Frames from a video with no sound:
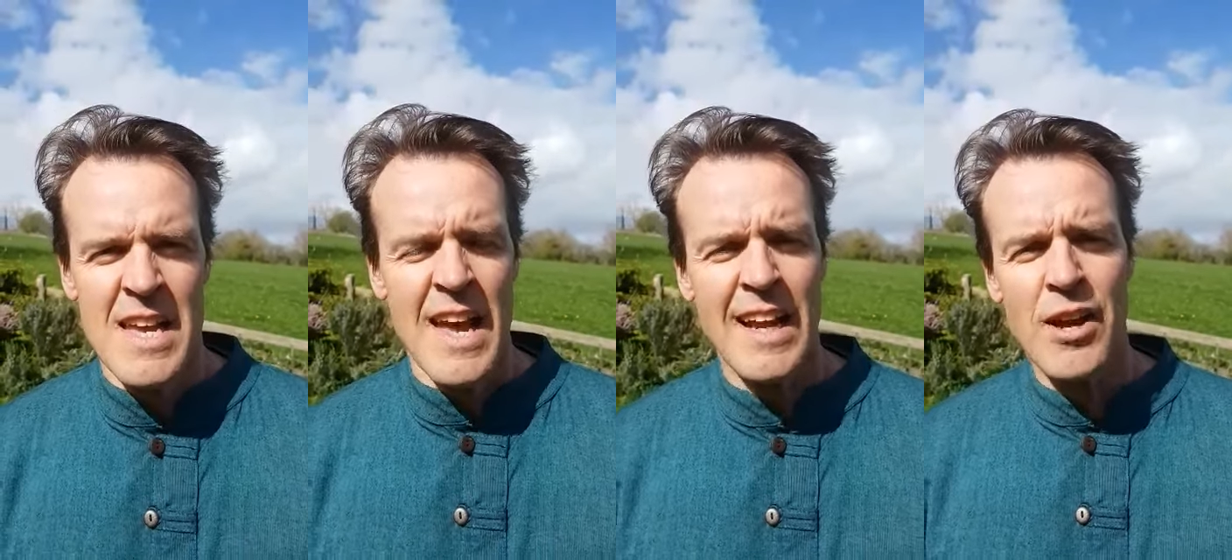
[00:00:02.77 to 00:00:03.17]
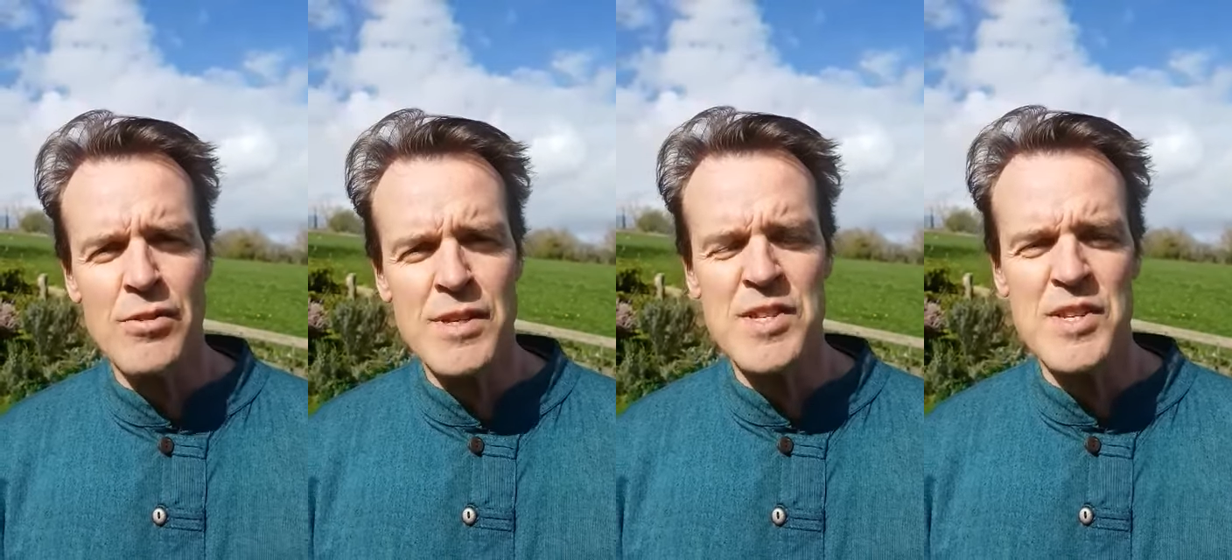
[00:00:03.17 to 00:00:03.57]

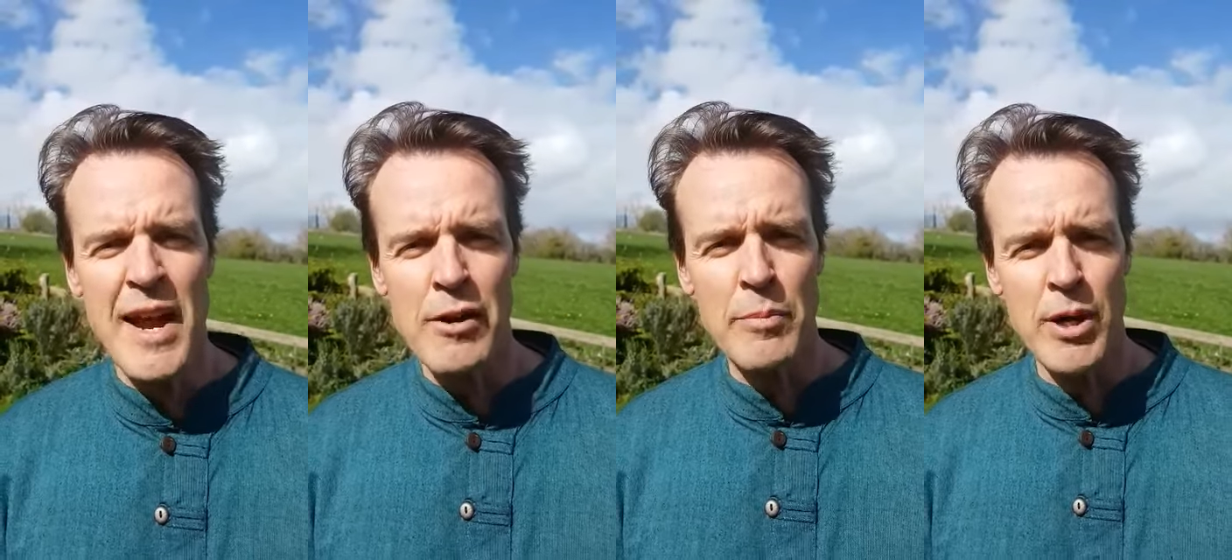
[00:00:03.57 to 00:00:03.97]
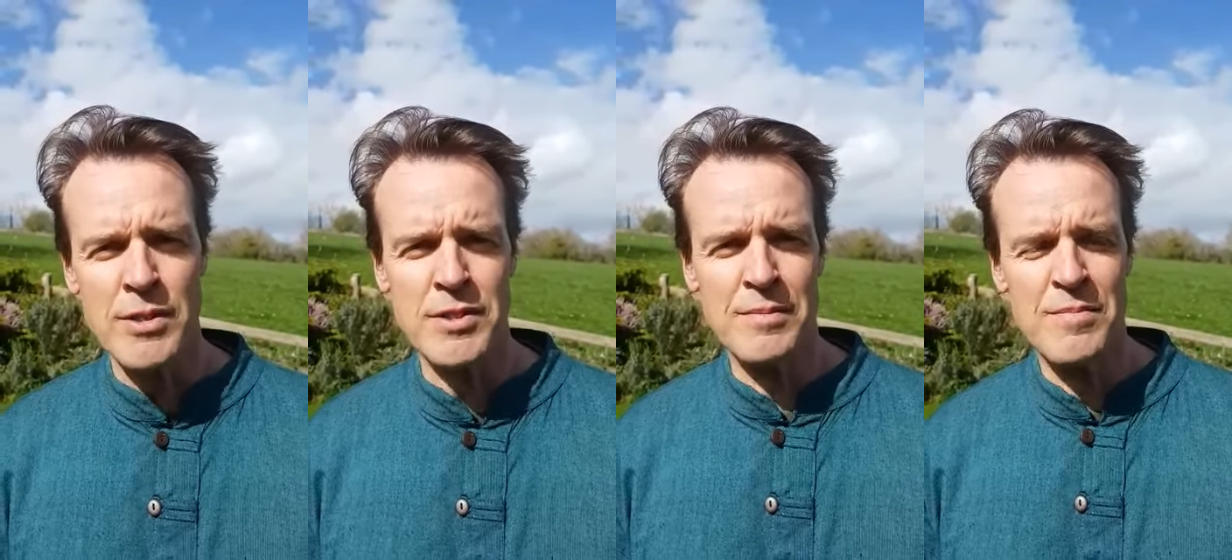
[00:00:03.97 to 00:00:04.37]
Hello, this is Harry
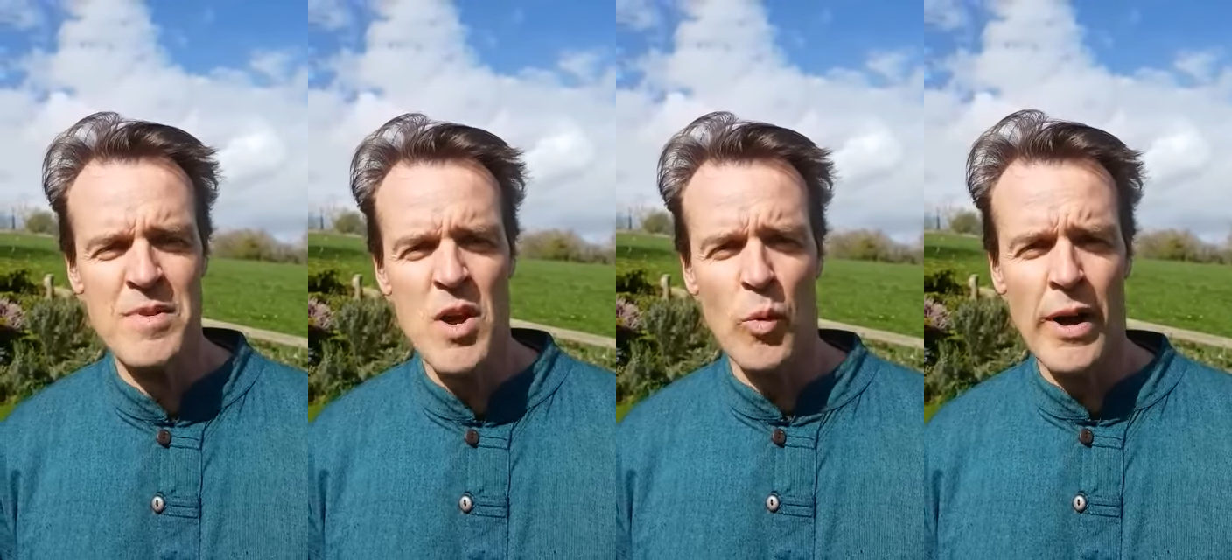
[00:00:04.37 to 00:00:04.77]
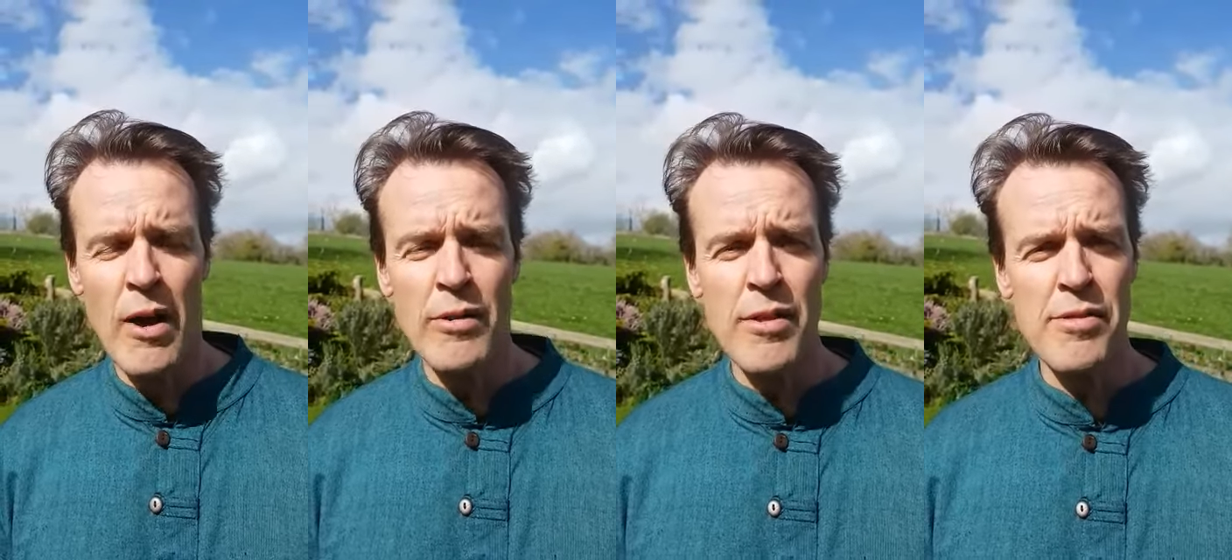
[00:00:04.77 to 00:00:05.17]
Barton. We're
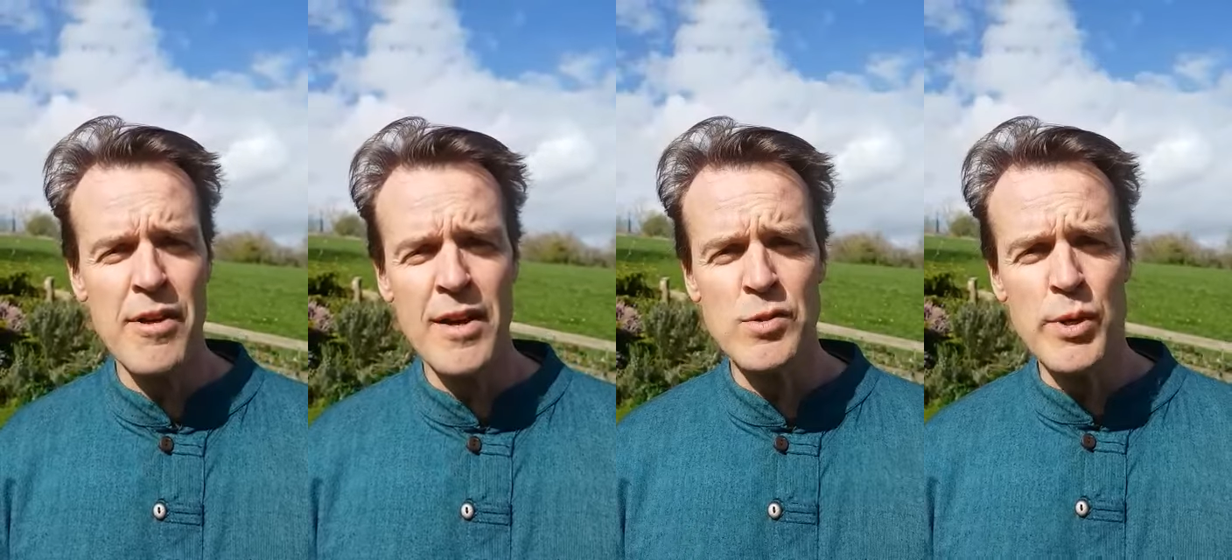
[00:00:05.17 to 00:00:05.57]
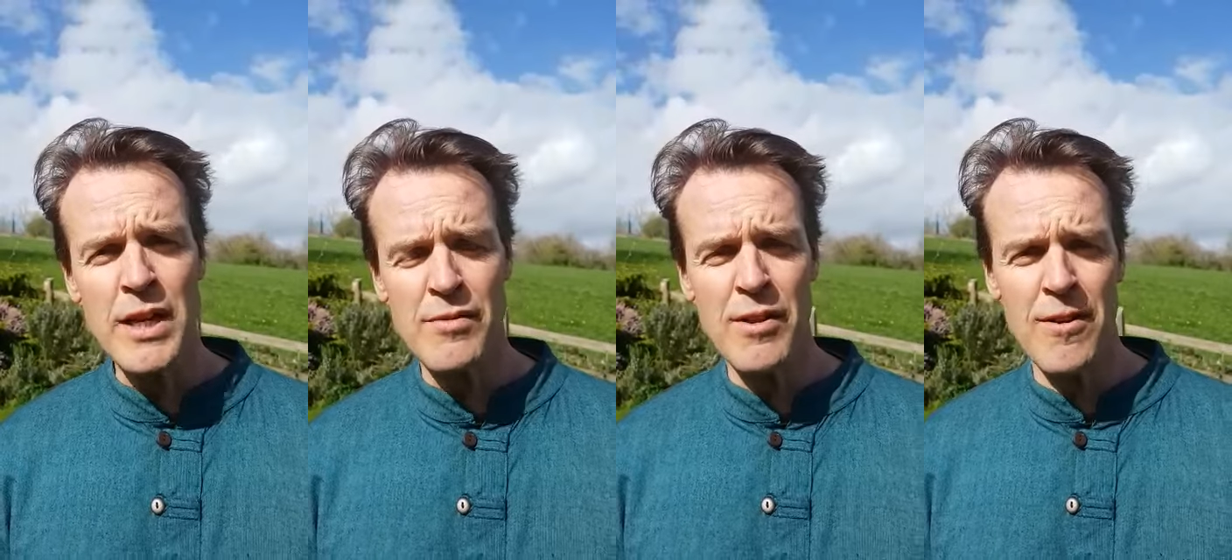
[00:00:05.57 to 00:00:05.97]
now in the third
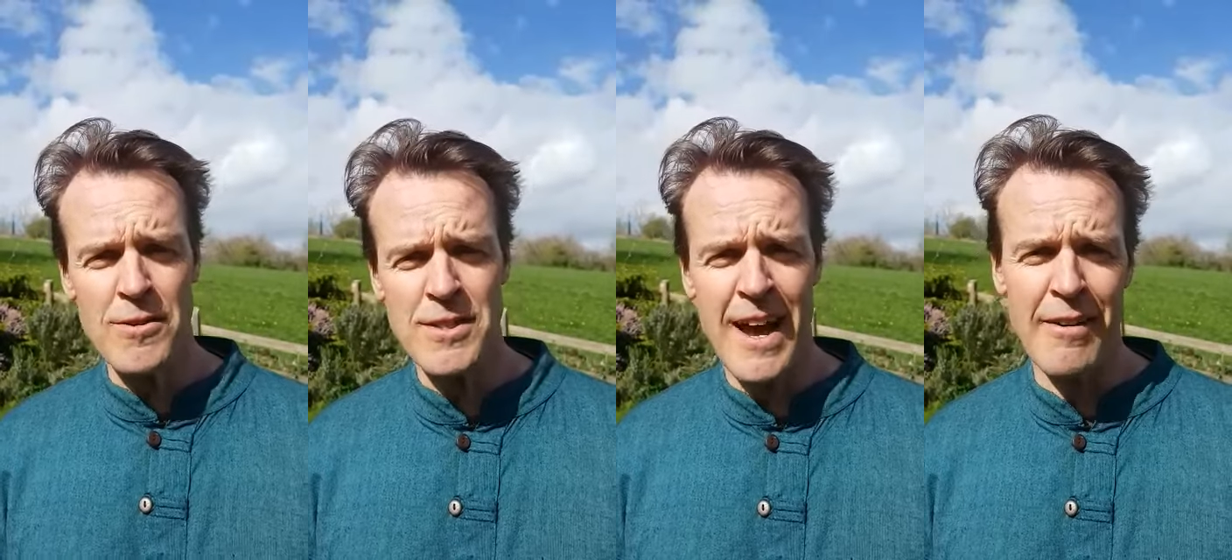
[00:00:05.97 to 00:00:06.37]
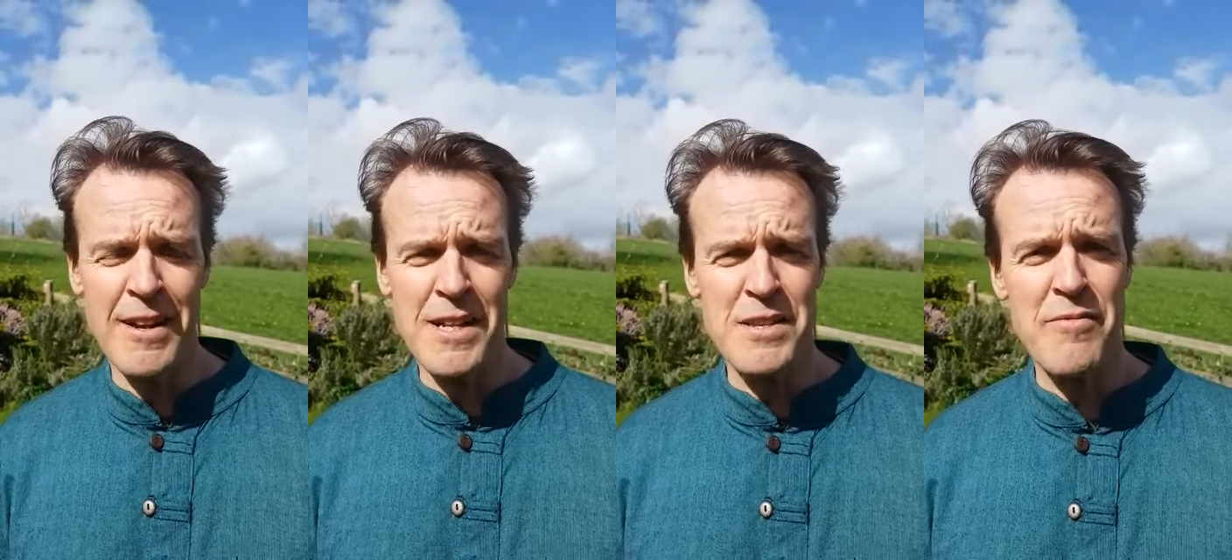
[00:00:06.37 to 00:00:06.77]
week of the lockdown
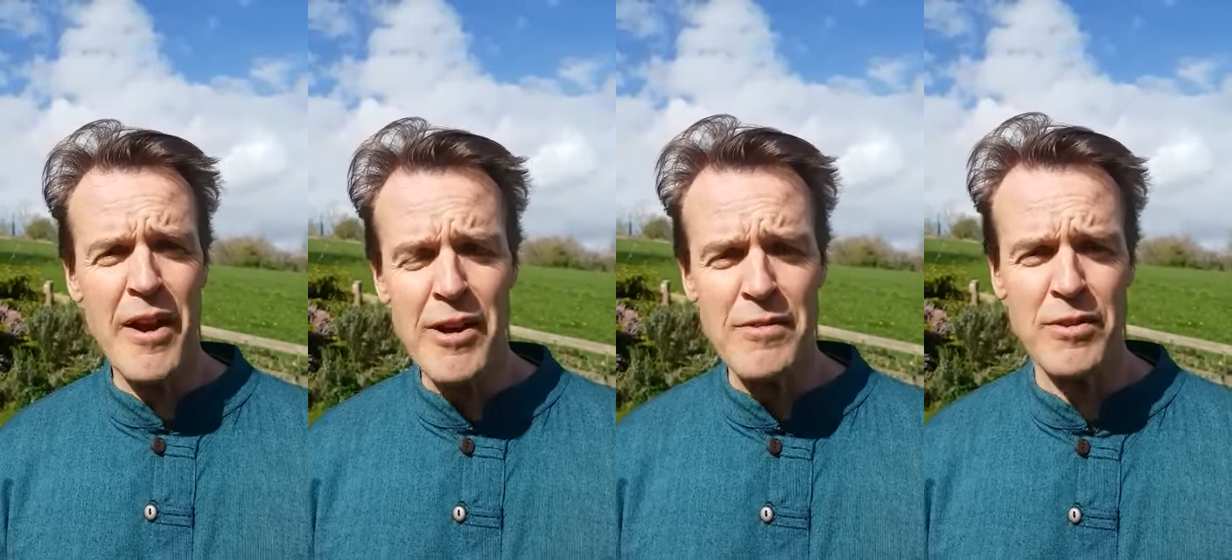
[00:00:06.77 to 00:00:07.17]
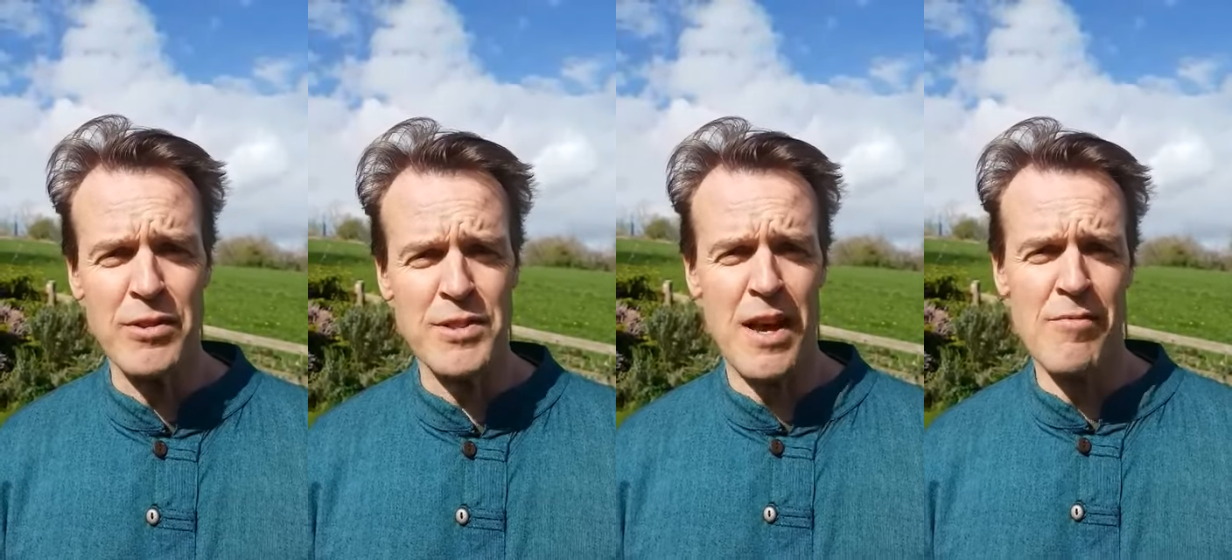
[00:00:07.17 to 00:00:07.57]
and it's a very
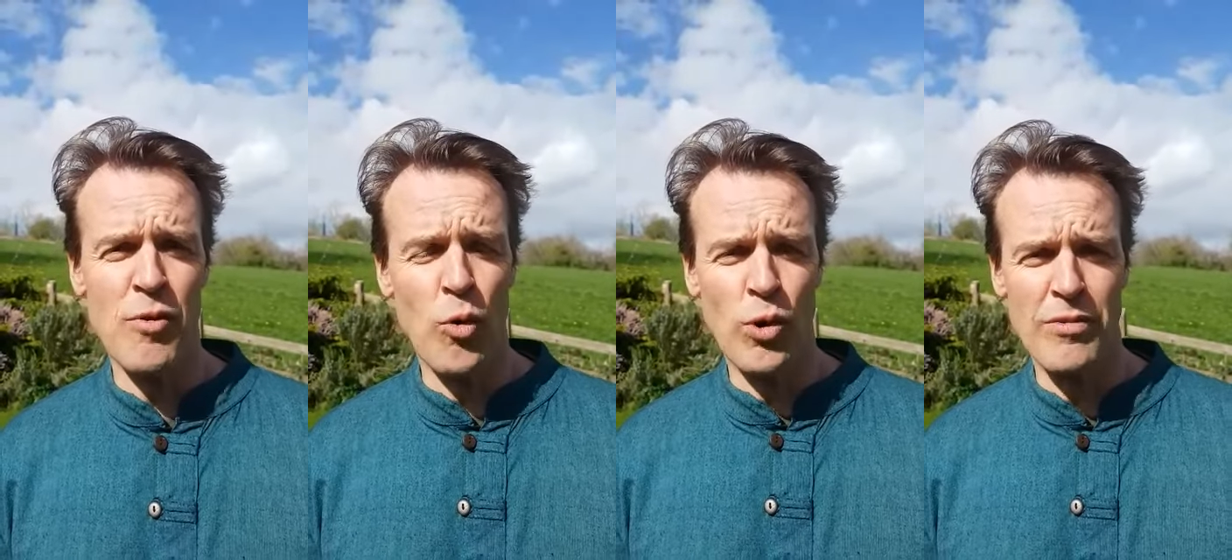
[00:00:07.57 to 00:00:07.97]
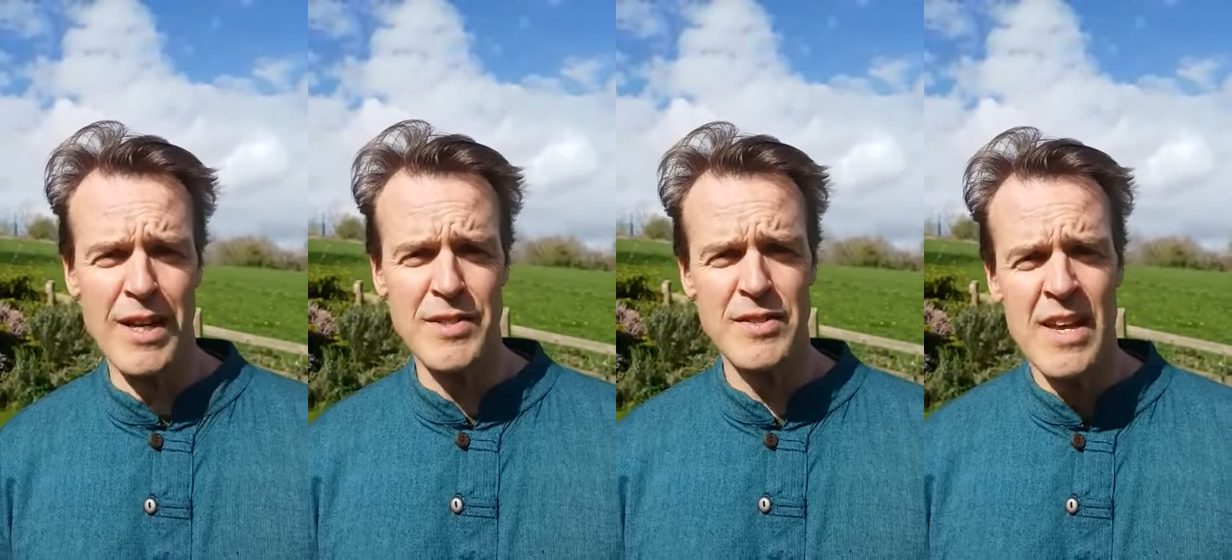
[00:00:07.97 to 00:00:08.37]
difficult time for all of
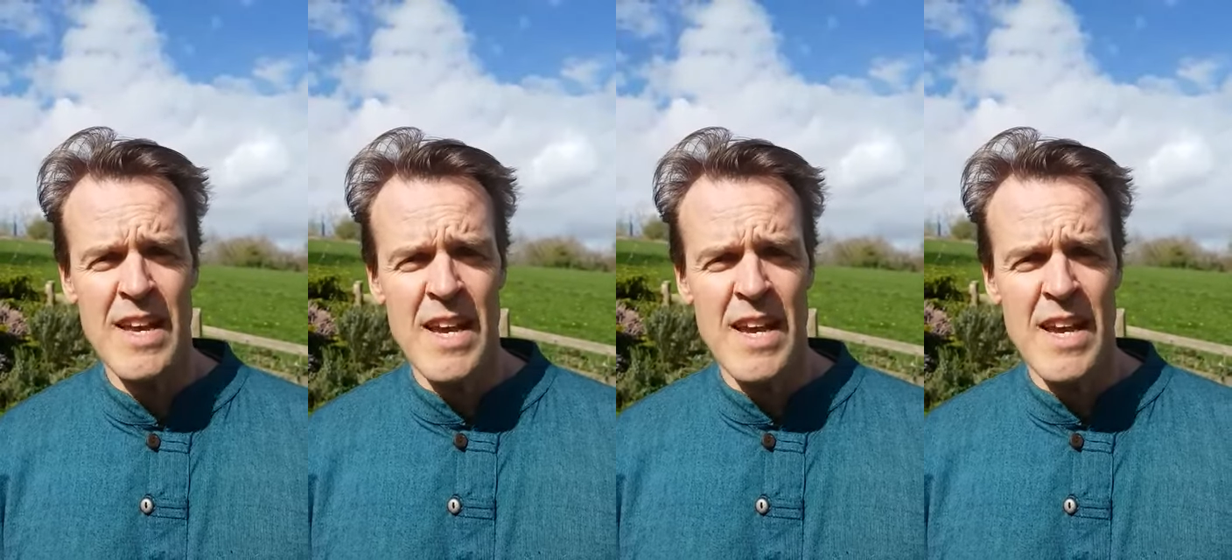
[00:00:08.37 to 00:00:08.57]
us.